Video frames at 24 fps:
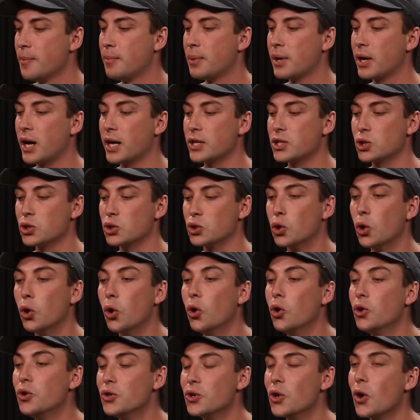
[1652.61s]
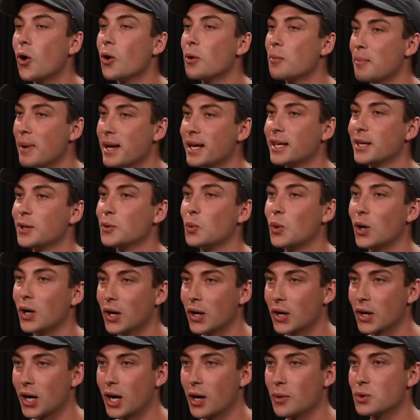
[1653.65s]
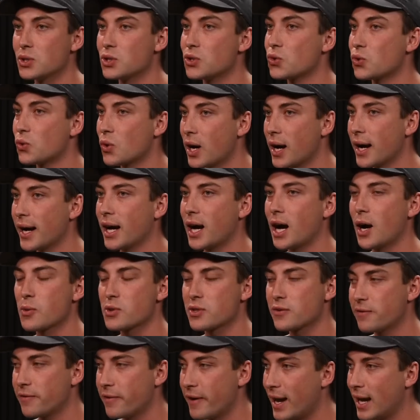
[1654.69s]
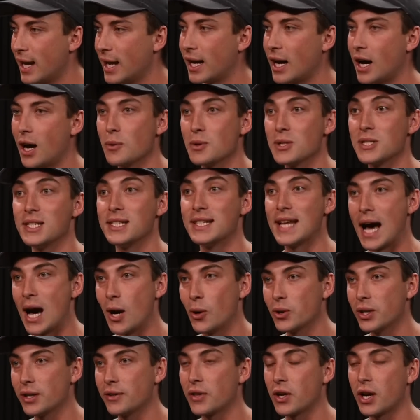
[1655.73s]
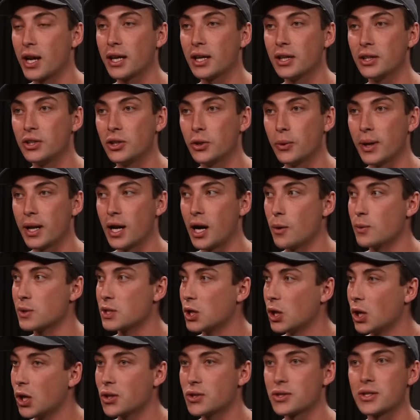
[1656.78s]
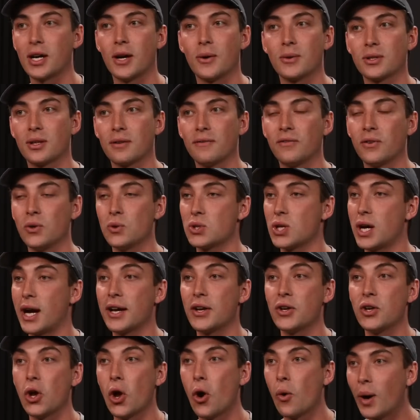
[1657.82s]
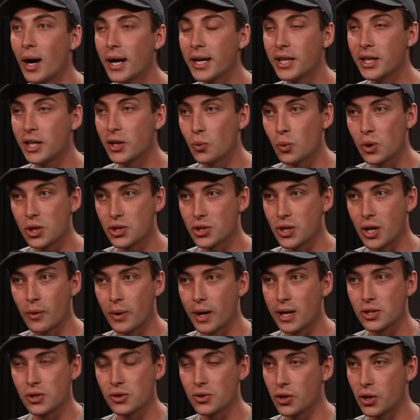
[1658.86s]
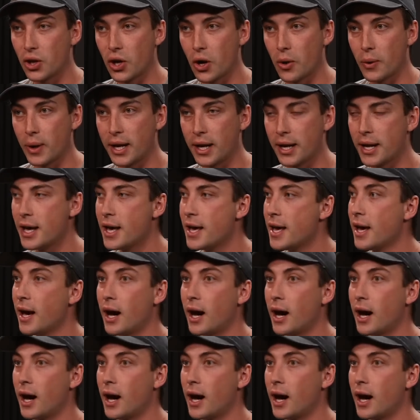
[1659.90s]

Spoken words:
But I just could not make it work. I was trying, I was failing, I was doubting that I could do it. I was lost, I was confused. I had no idea which direction to go in.